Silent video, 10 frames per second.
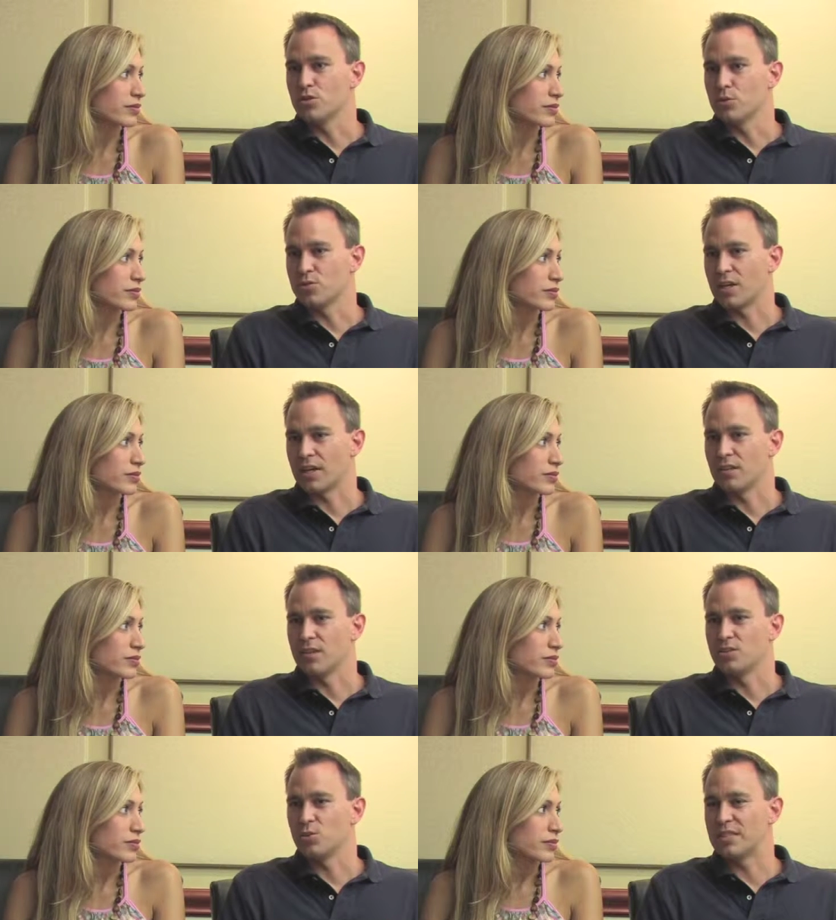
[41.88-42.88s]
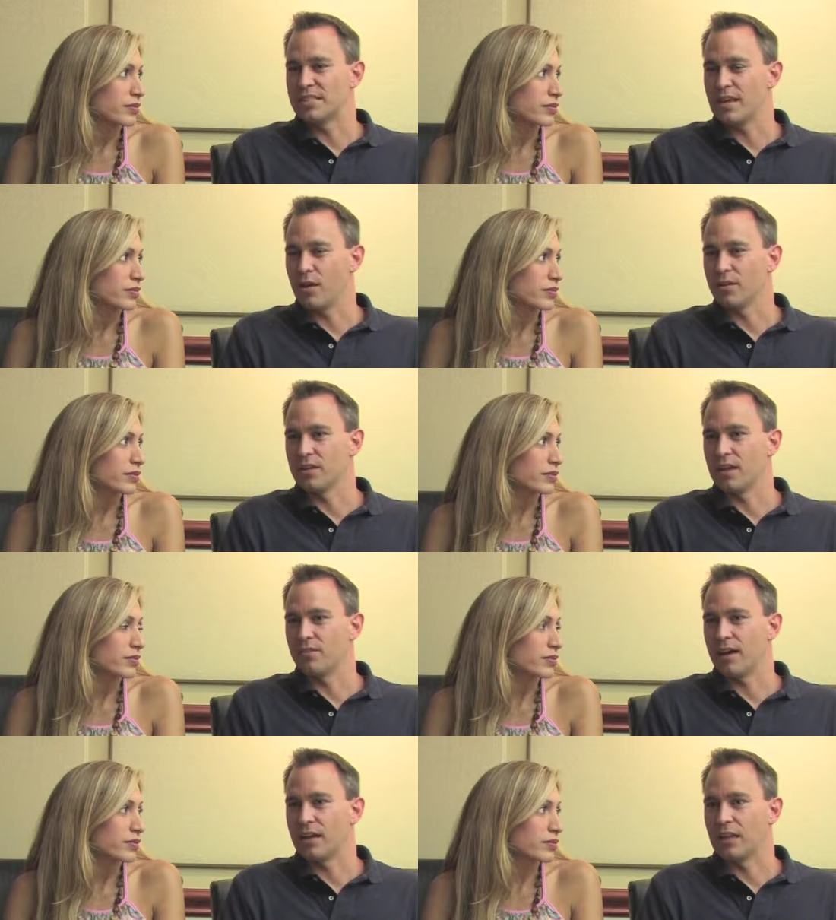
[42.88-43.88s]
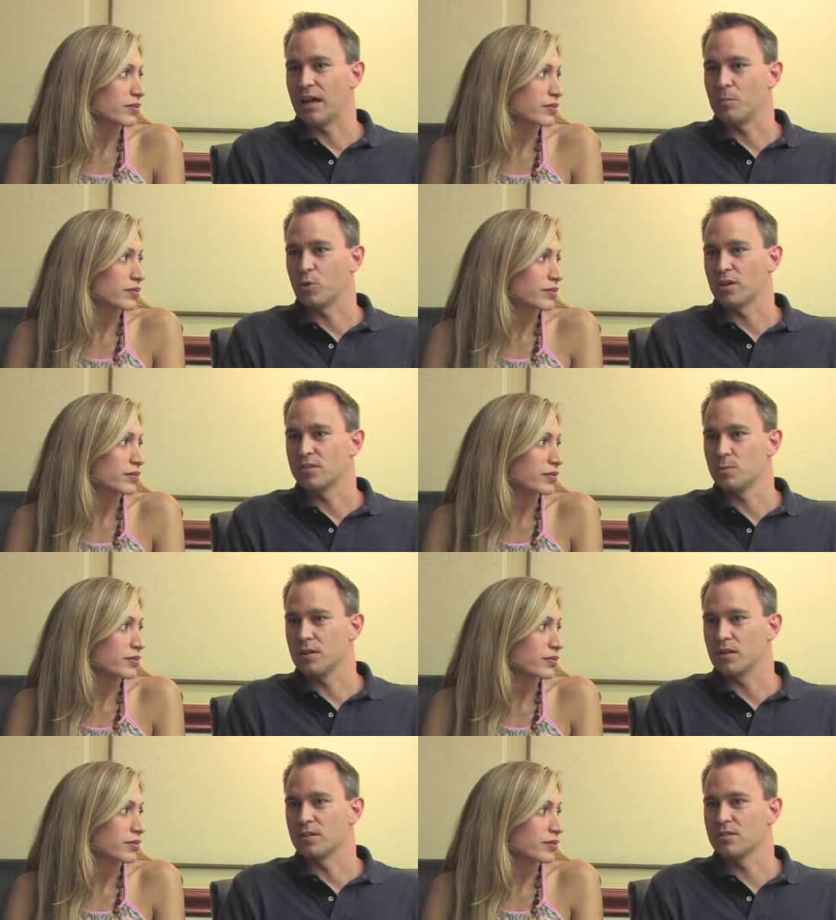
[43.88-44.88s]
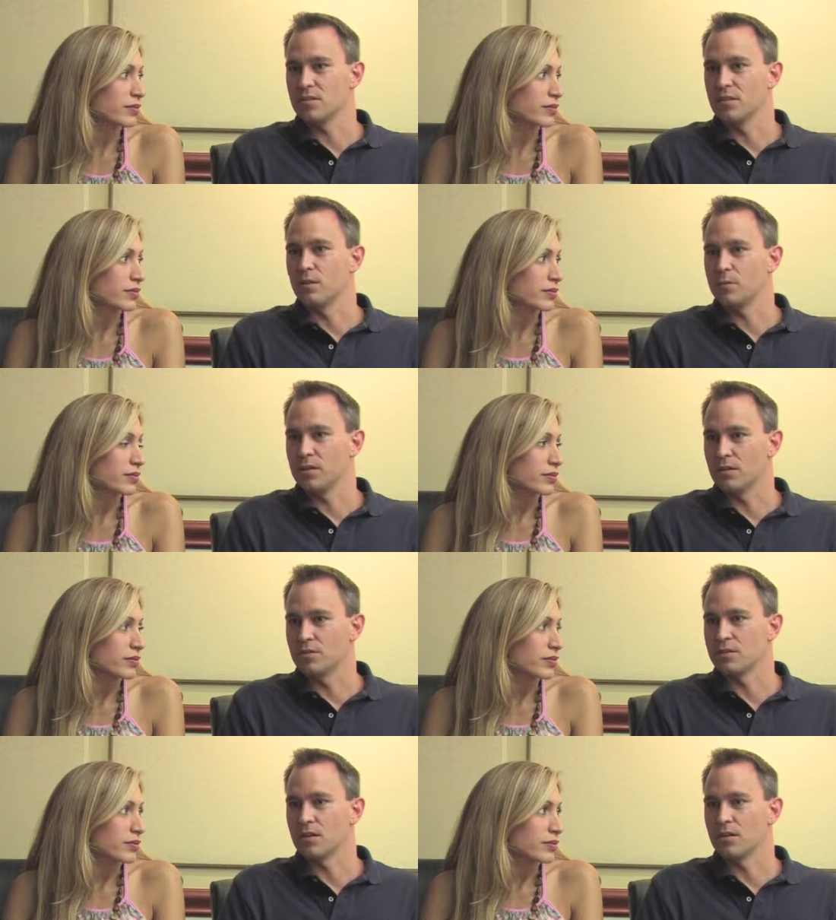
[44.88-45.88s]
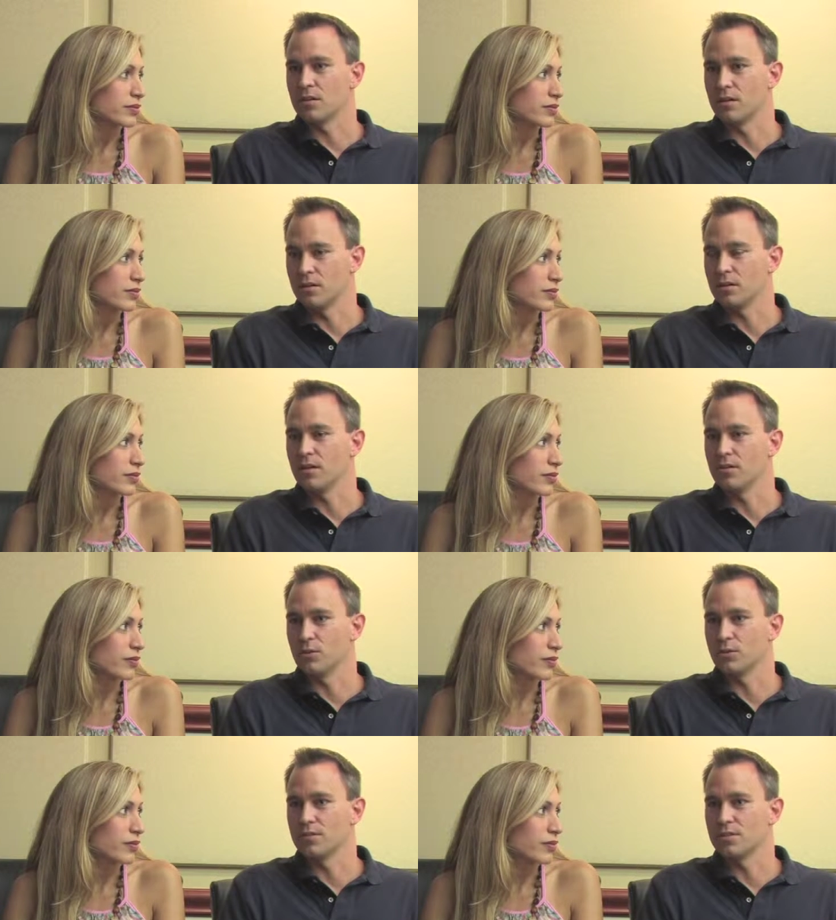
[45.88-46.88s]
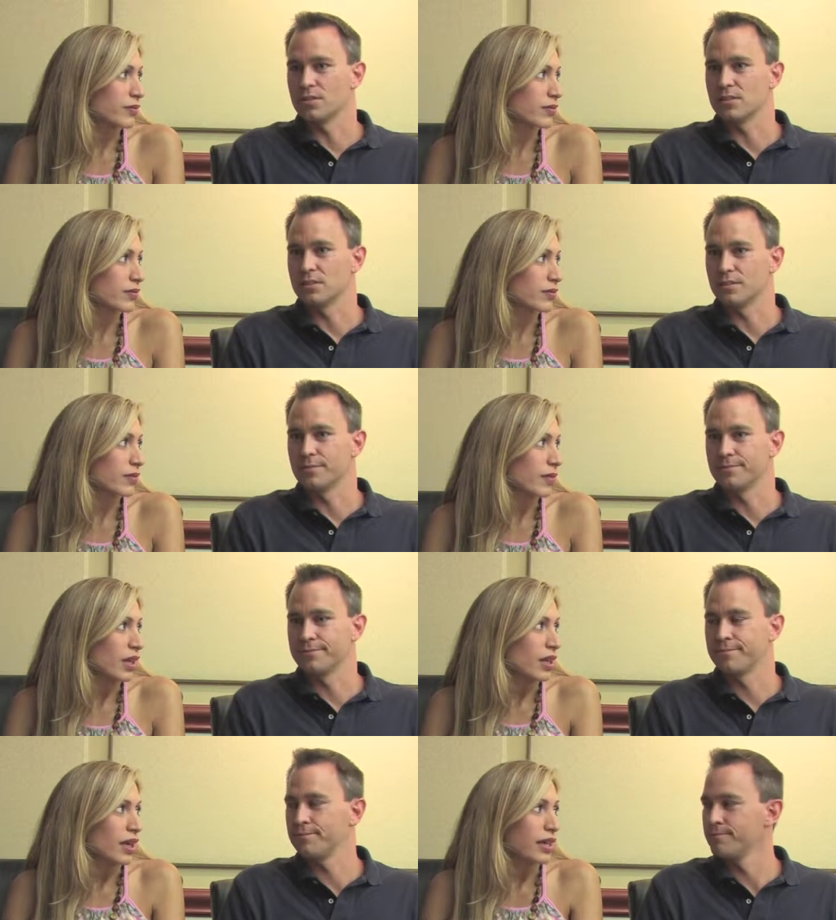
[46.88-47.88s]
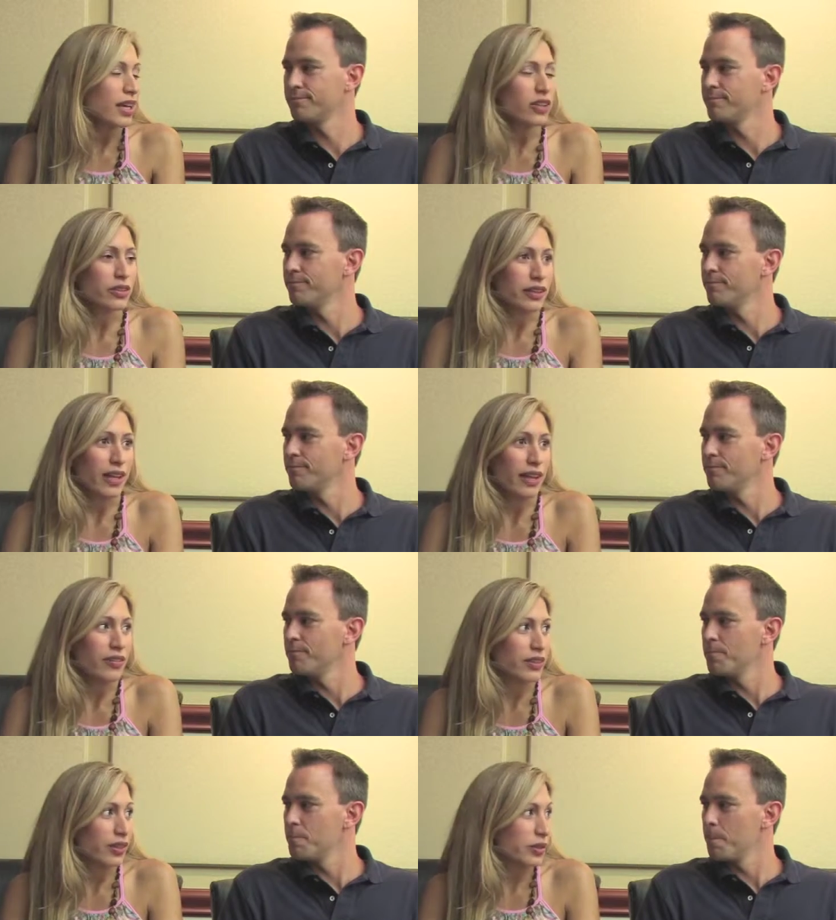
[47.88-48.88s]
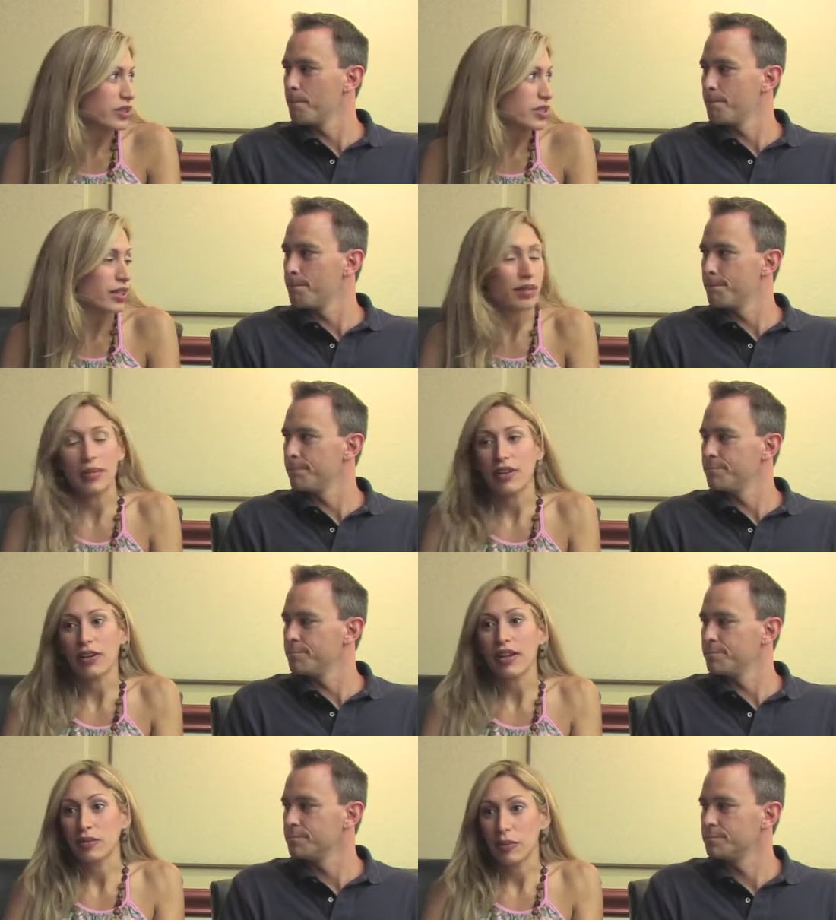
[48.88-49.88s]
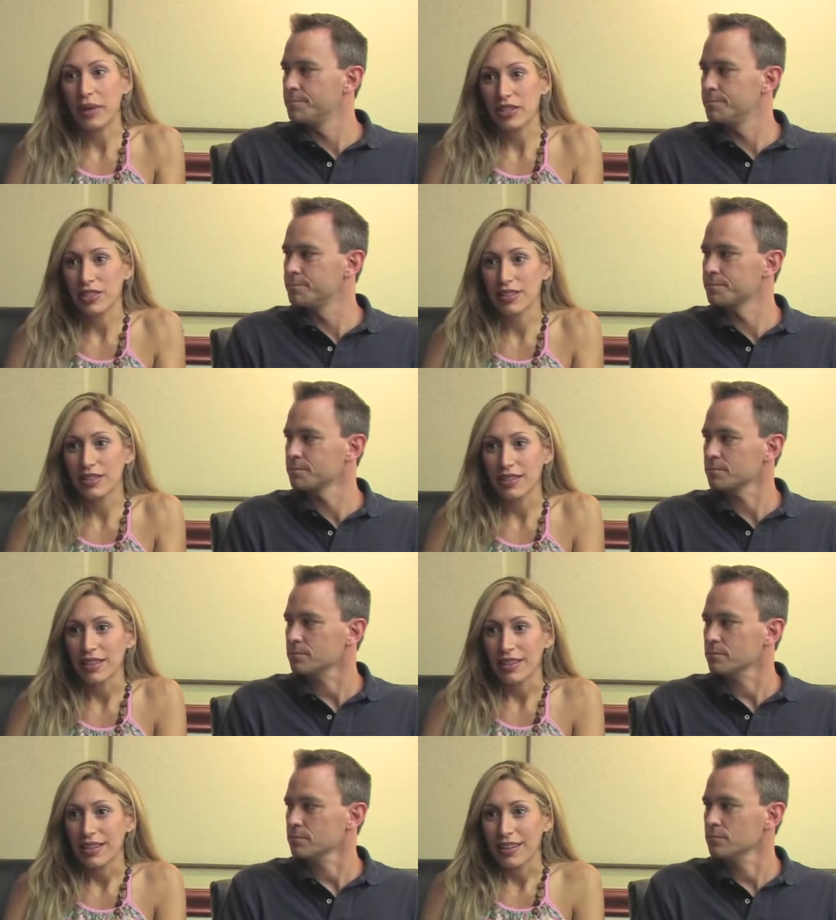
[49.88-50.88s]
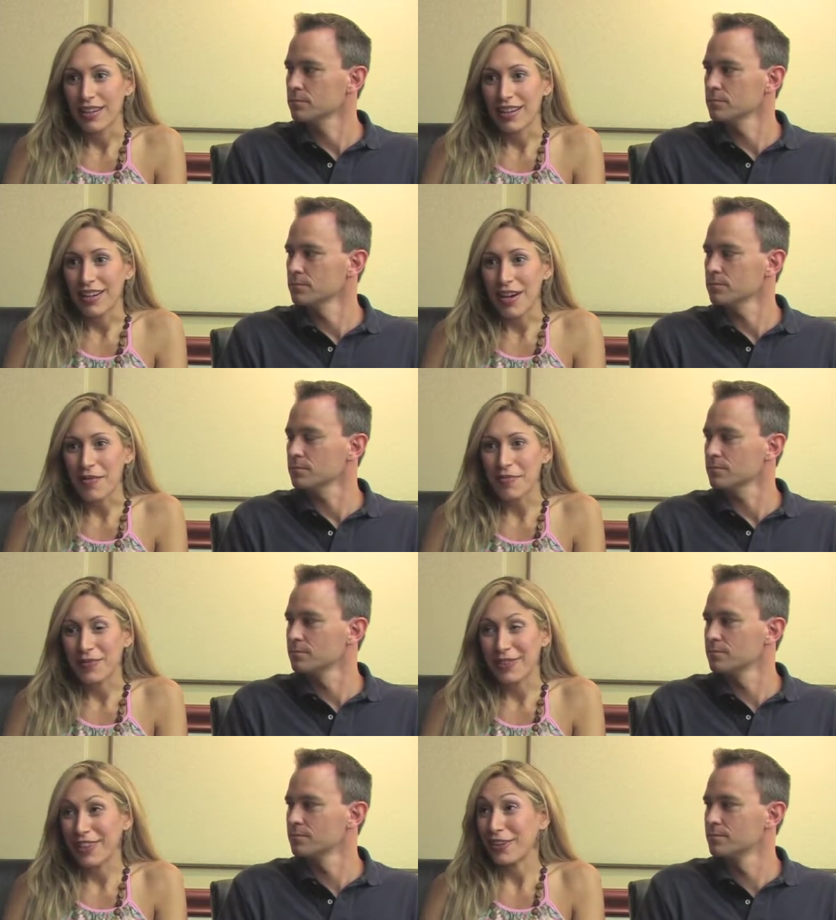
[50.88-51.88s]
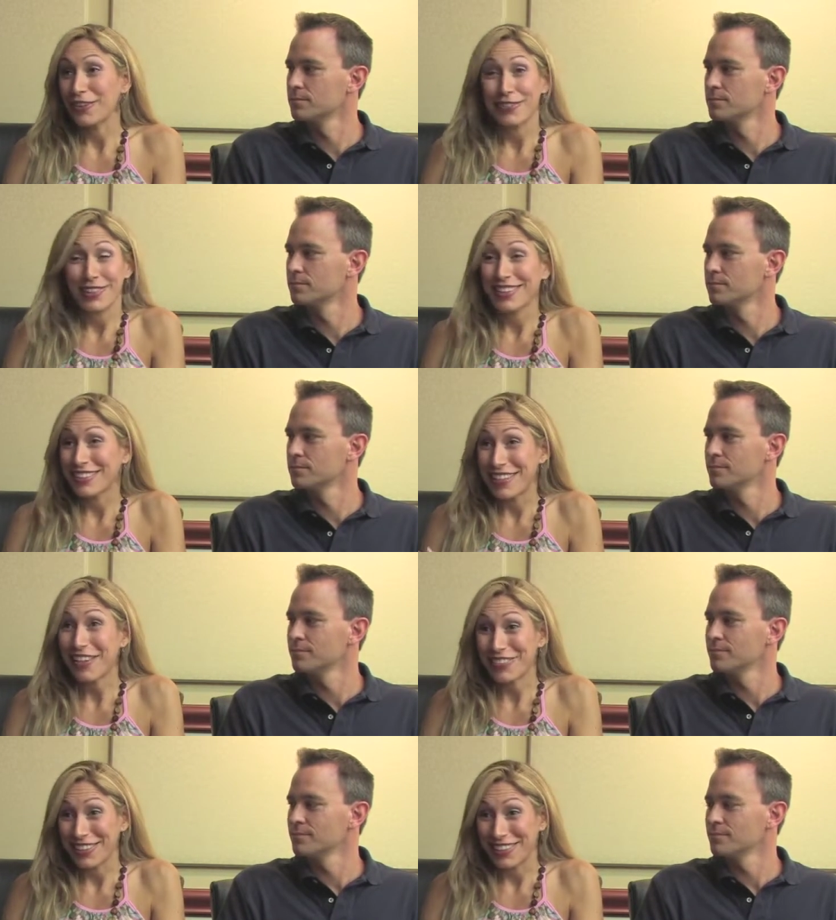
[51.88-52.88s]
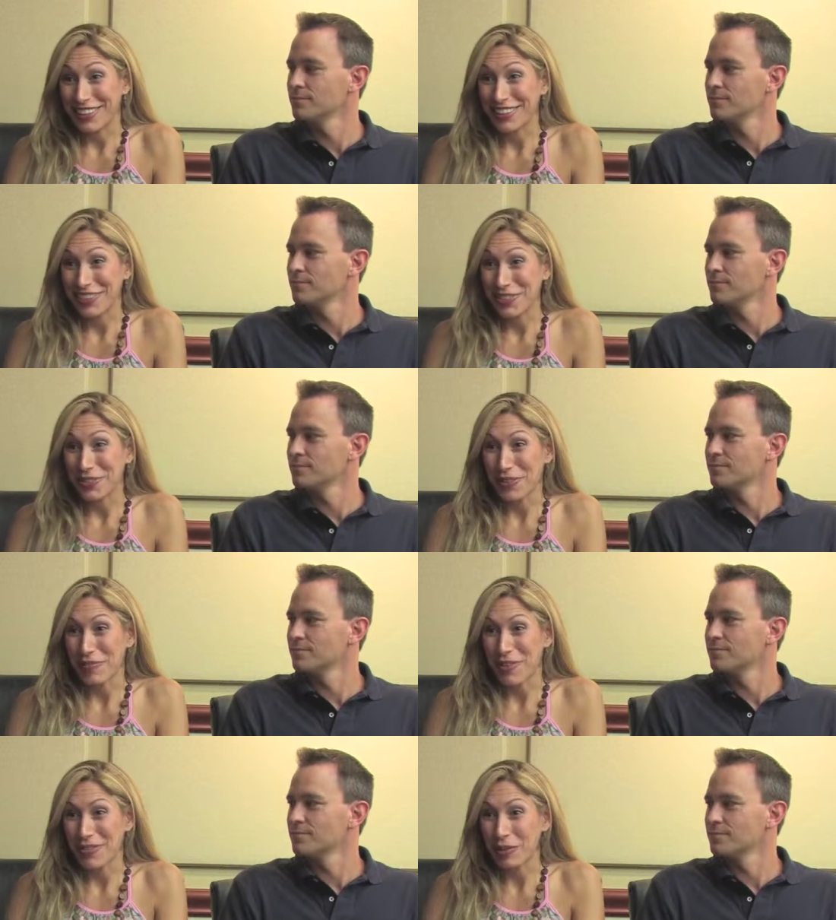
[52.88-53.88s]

Speaker 1: those kind of things, you can tell that they've had a lot more experience than their peers at other universities.
Speaker 2: And not only that, I feel like when you see them interact with patients, they're definitely a shoulder above